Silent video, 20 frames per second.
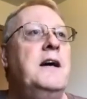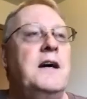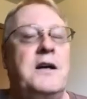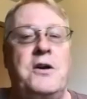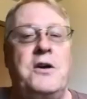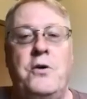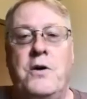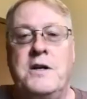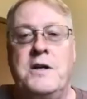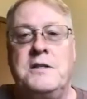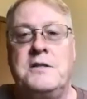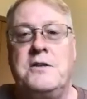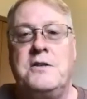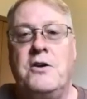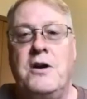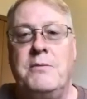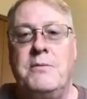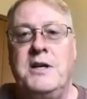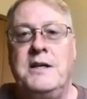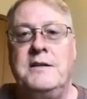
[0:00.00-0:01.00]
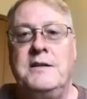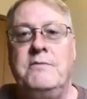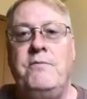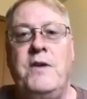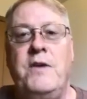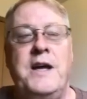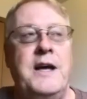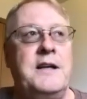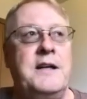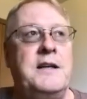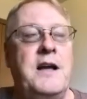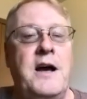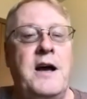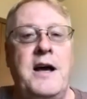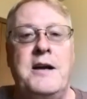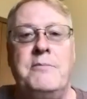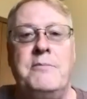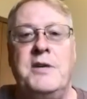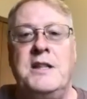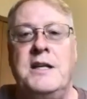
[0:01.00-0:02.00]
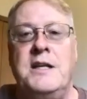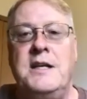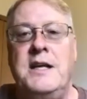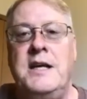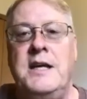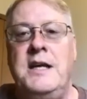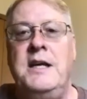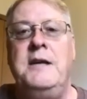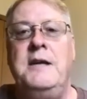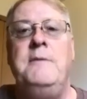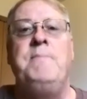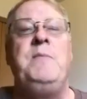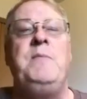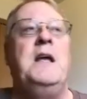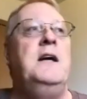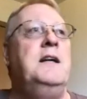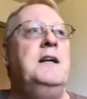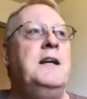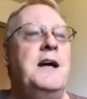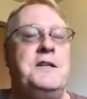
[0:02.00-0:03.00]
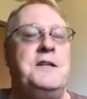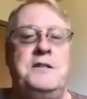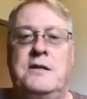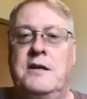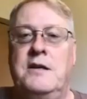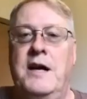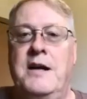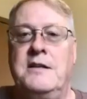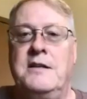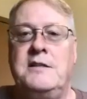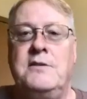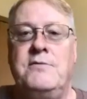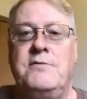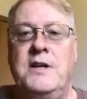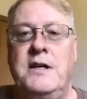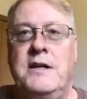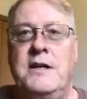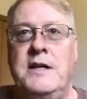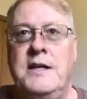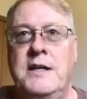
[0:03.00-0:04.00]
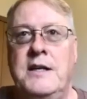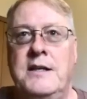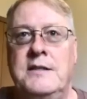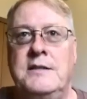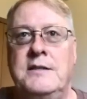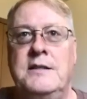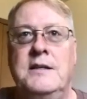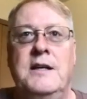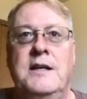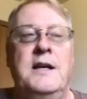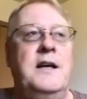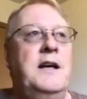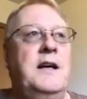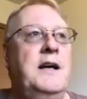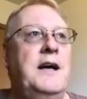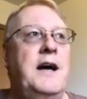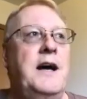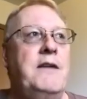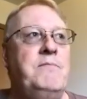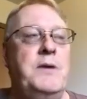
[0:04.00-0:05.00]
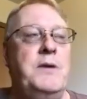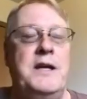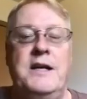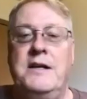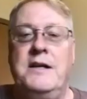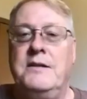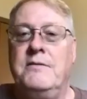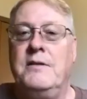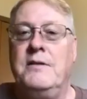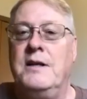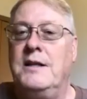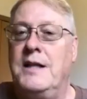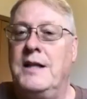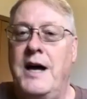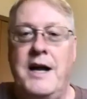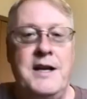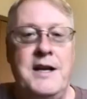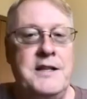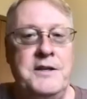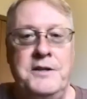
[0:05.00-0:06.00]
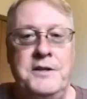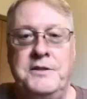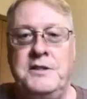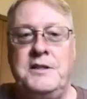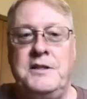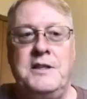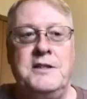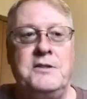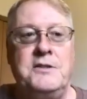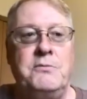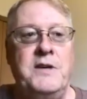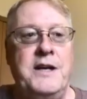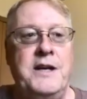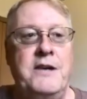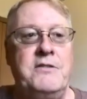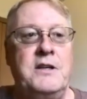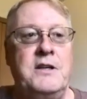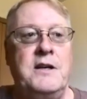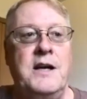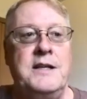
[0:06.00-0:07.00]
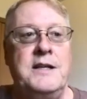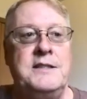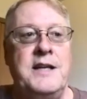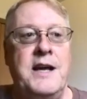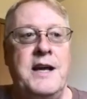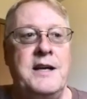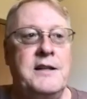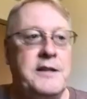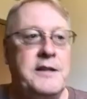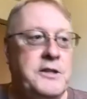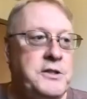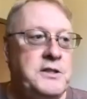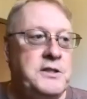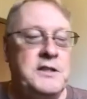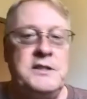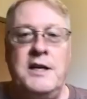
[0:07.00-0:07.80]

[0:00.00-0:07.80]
Court storming, fan caught him in the knee. Not sure how severe it is. I've been in a lot of those because whenever Gonzaga loses